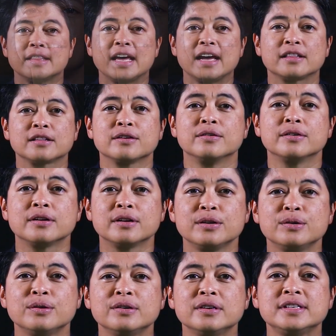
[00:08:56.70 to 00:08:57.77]
That
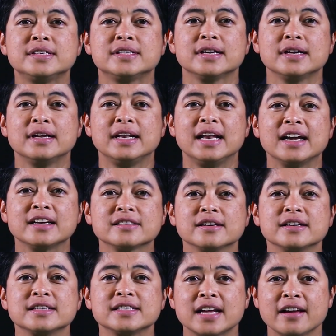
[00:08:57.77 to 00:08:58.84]
concludes
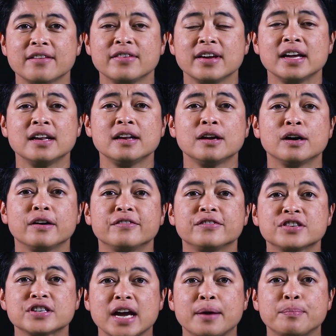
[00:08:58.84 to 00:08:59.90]
lesson 7
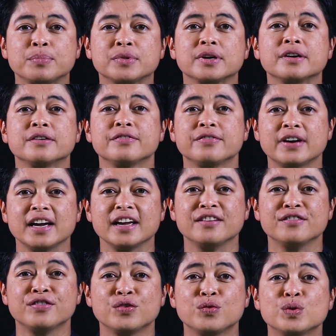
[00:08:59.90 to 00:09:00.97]
of chapter
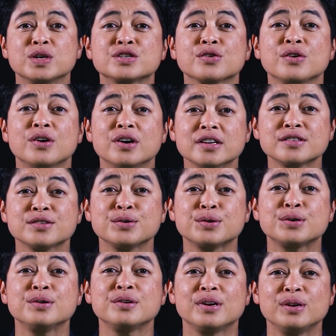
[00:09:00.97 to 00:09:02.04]
5, which also
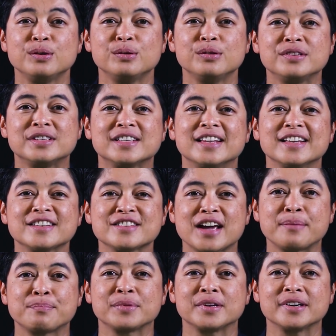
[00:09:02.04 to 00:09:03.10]
concludes the
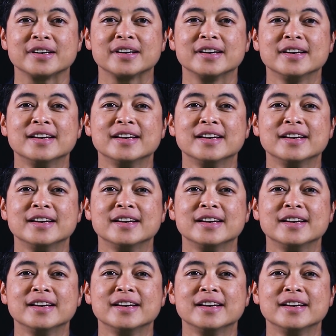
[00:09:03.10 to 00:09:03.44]
chapter.